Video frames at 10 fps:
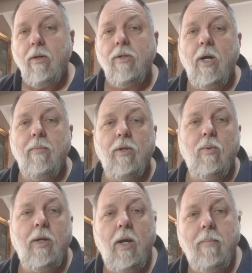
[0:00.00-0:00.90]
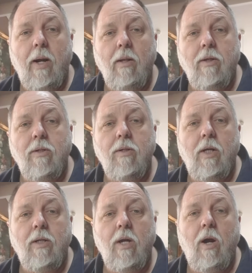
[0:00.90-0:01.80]
Same with the 20 amp outlets.
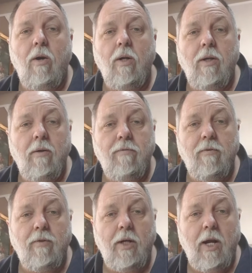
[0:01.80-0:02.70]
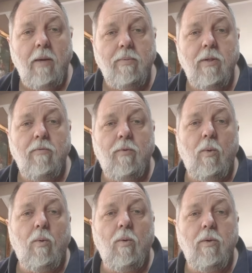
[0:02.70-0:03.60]
It's only 15 amps
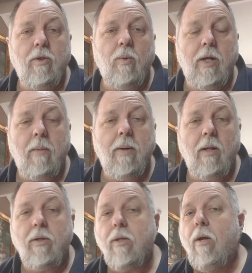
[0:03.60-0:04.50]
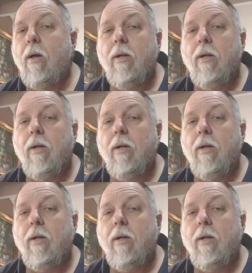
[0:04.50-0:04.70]
for the 20 amp outlets.